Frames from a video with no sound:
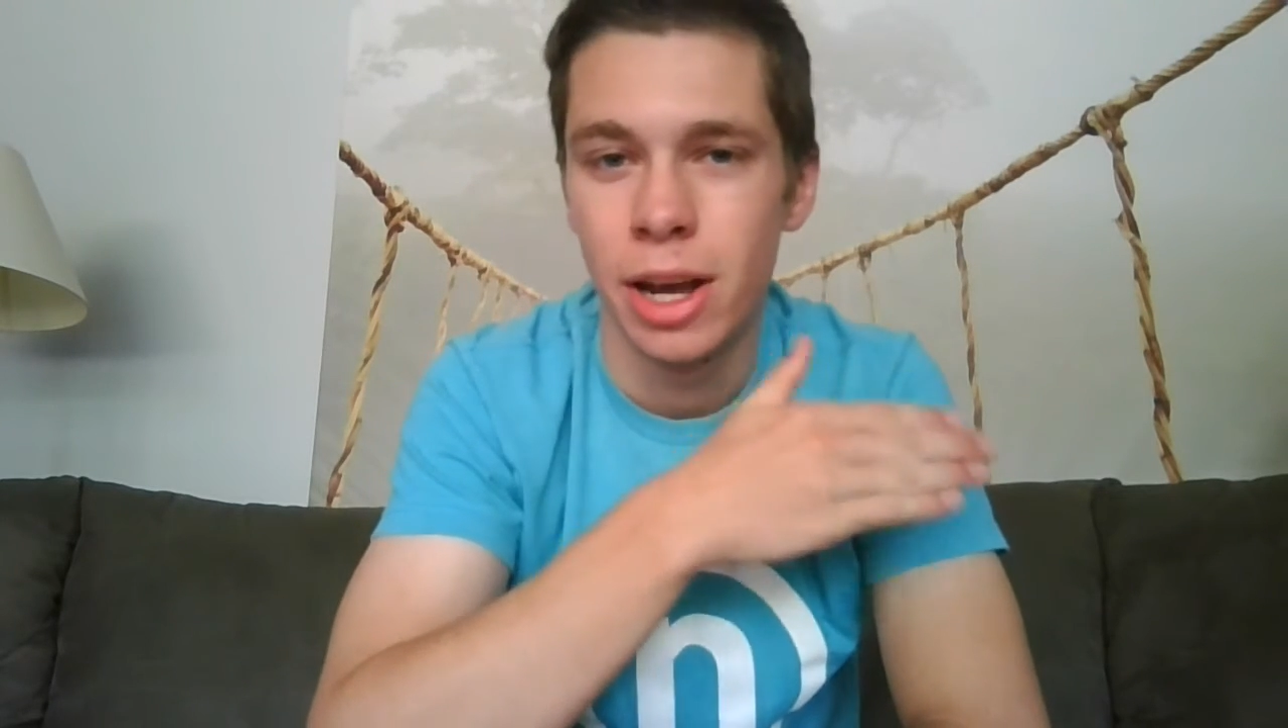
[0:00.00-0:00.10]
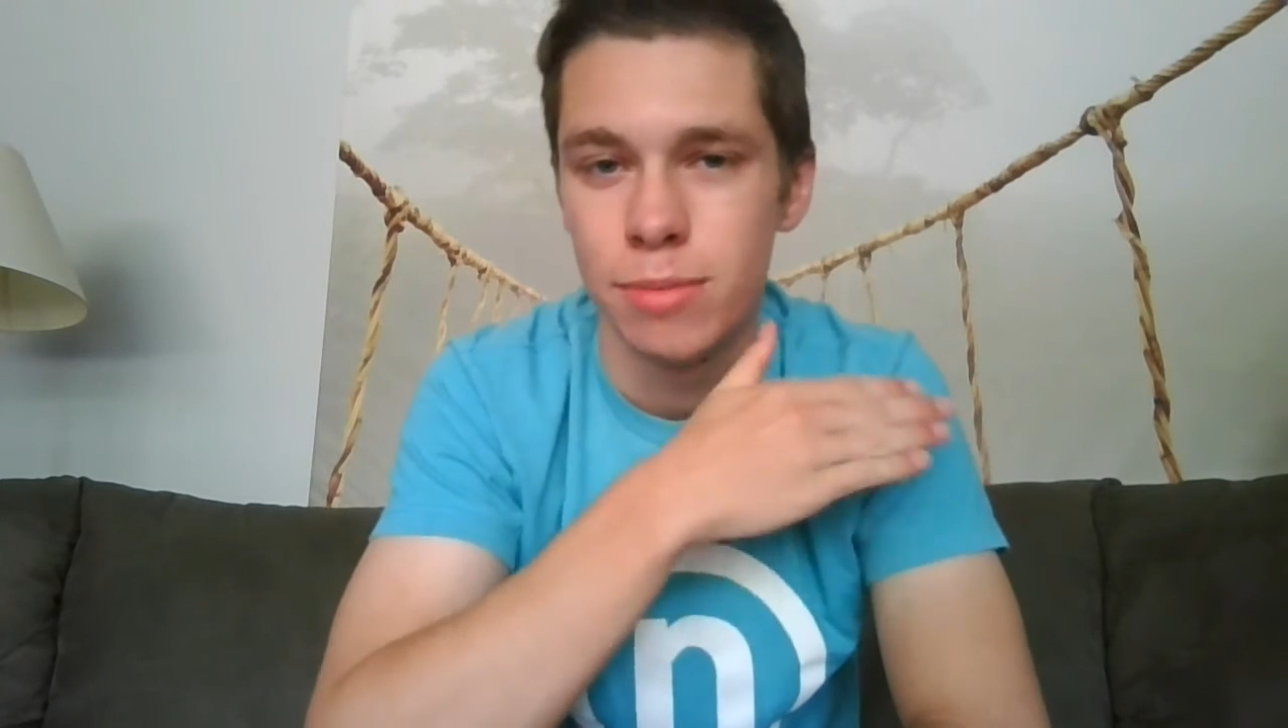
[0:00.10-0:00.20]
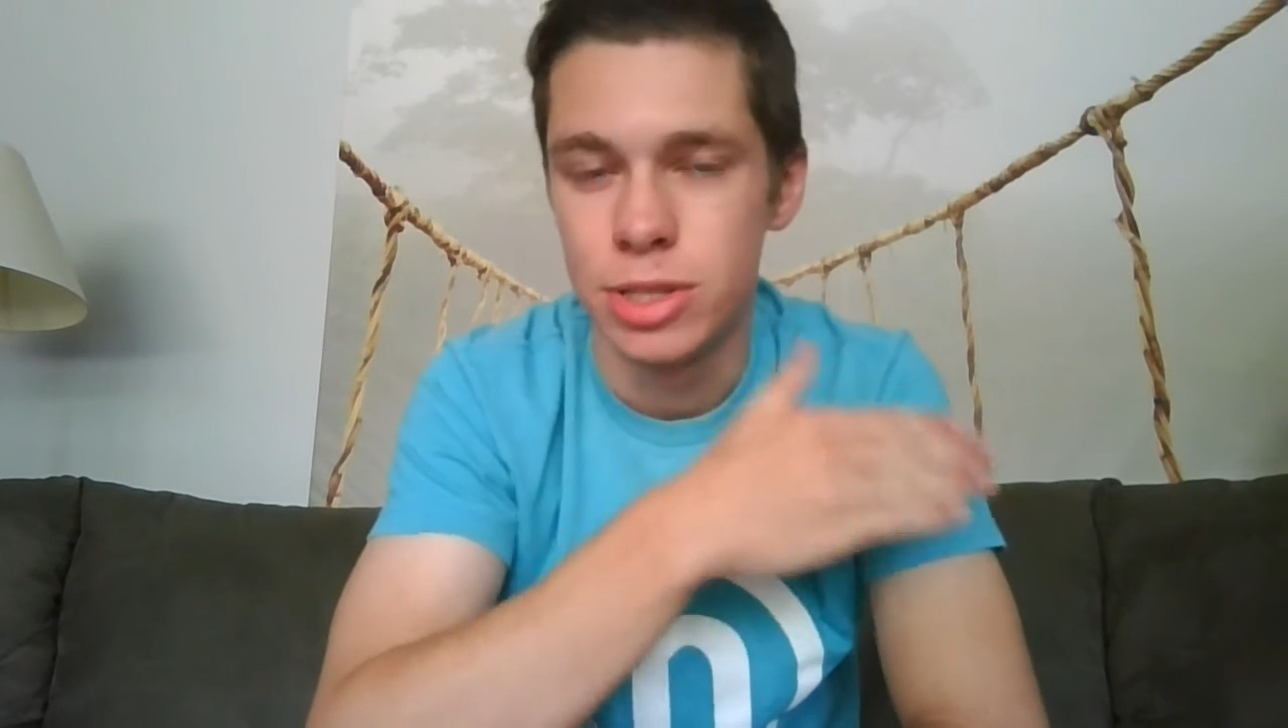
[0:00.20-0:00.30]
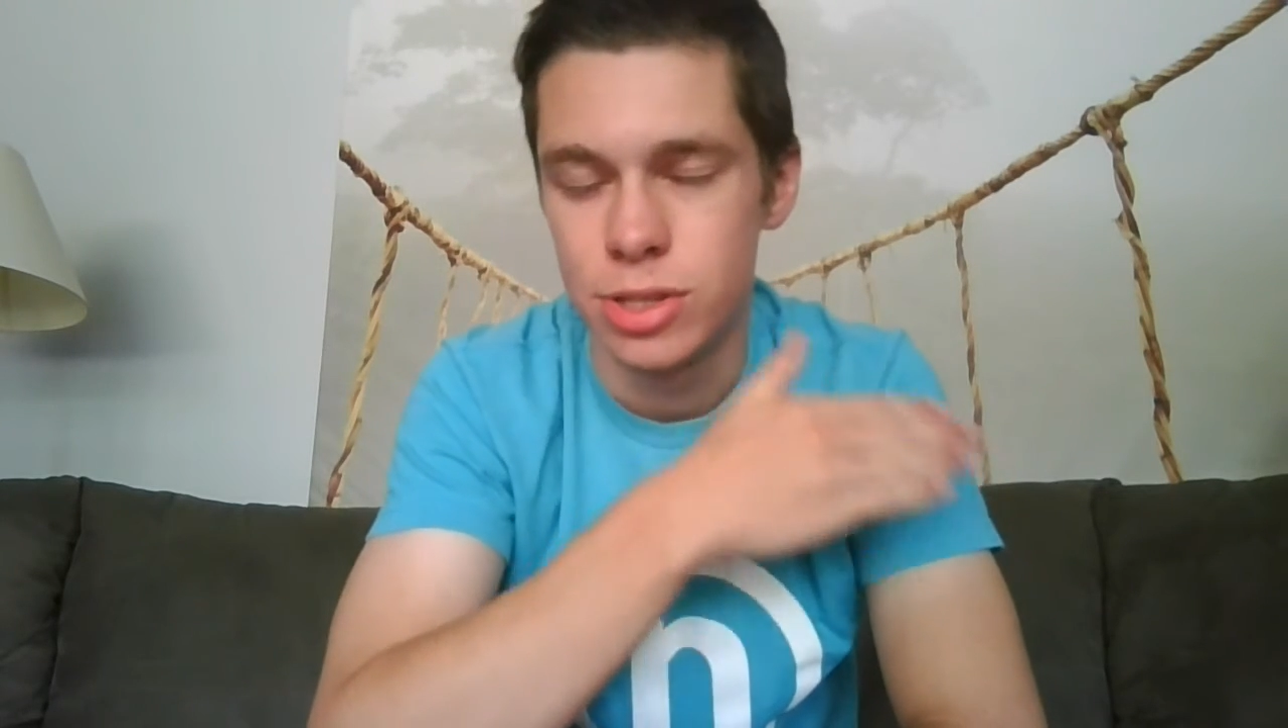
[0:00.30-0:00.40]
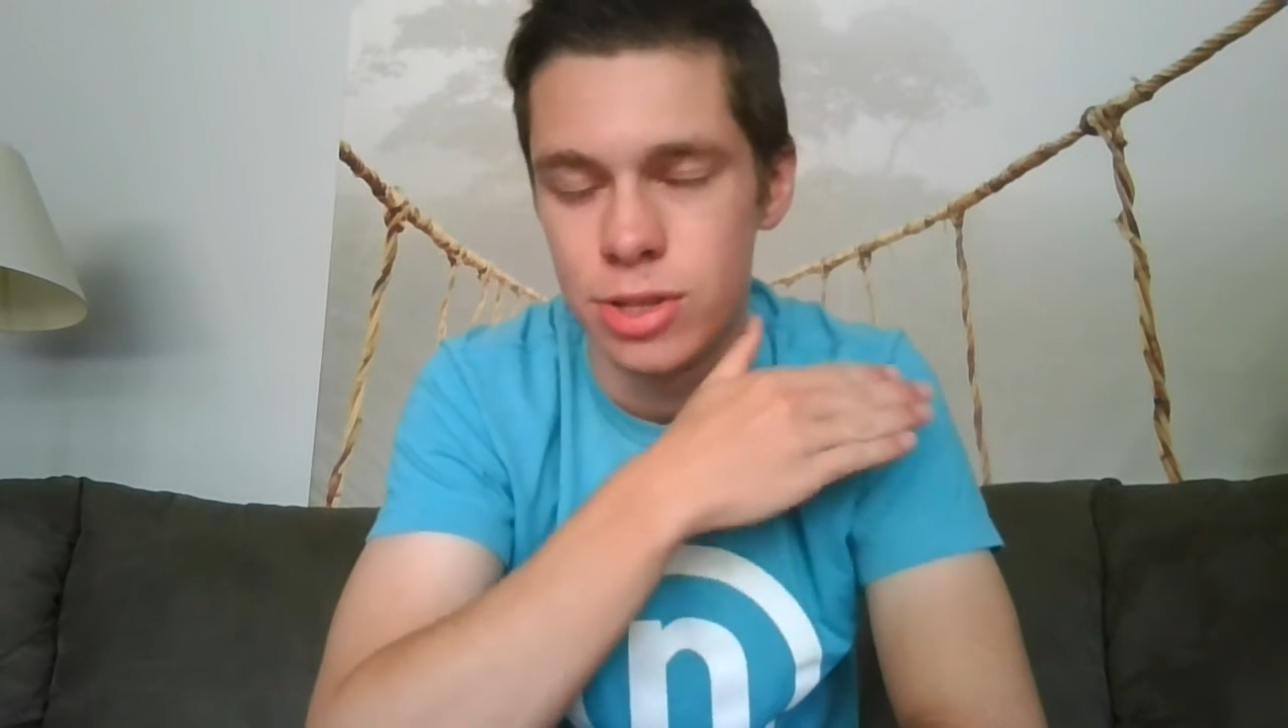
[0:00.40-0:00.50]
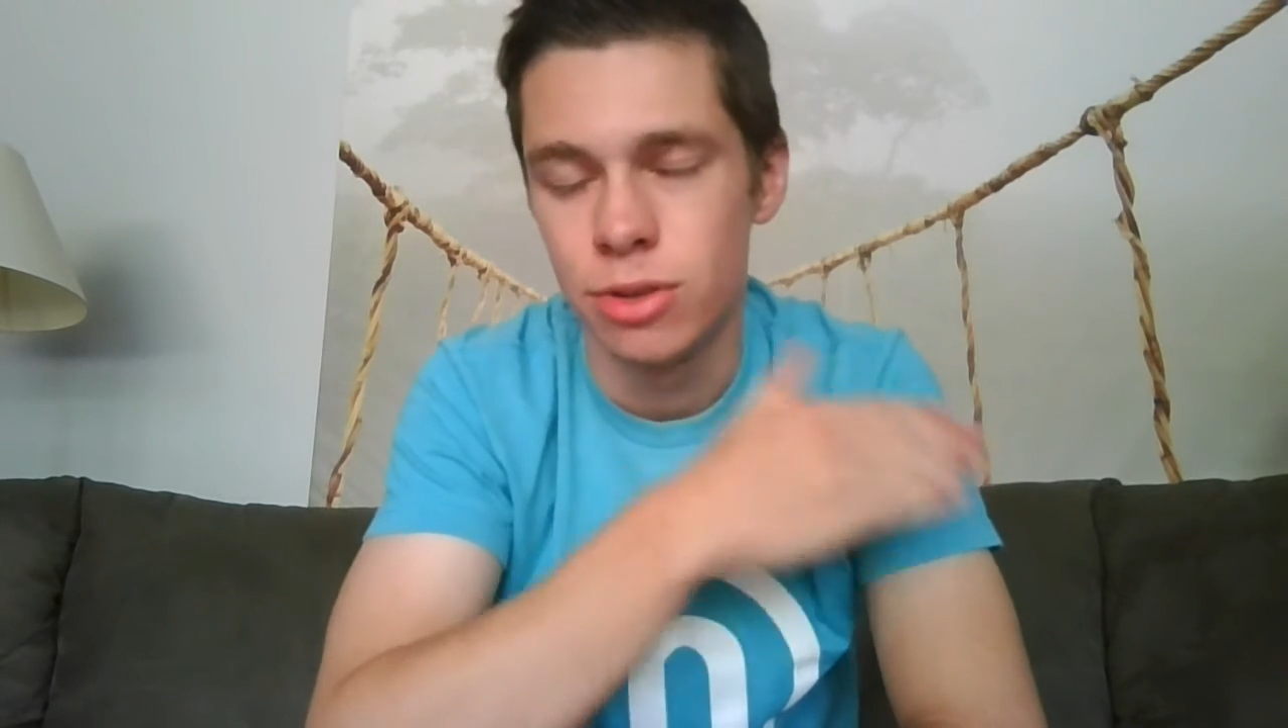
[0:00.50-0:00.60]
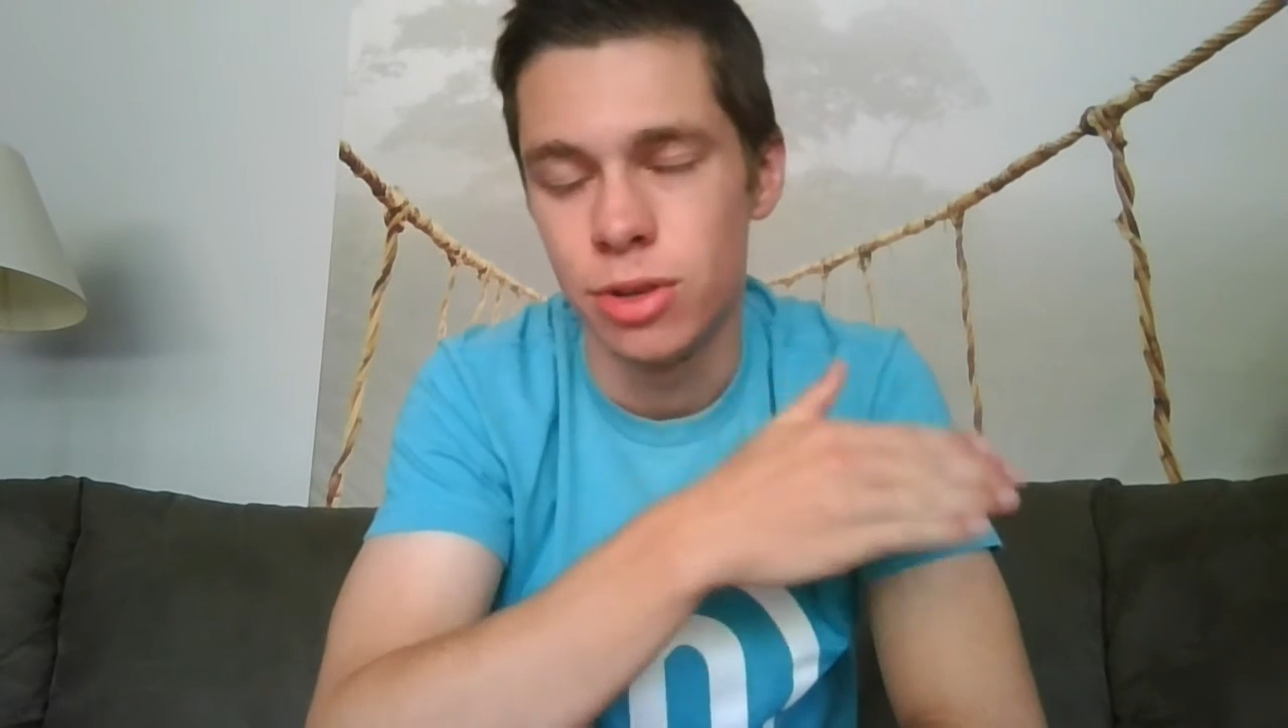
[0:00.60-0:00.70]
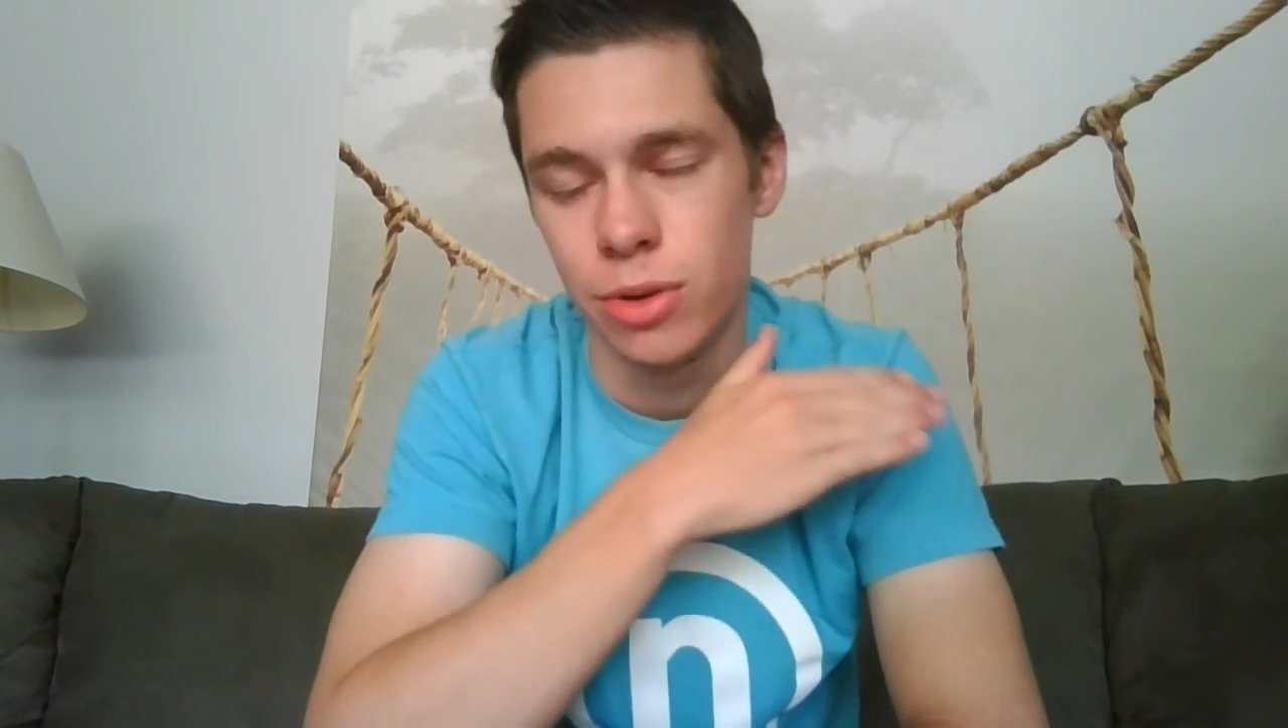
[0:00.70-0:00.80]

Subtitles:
I'm still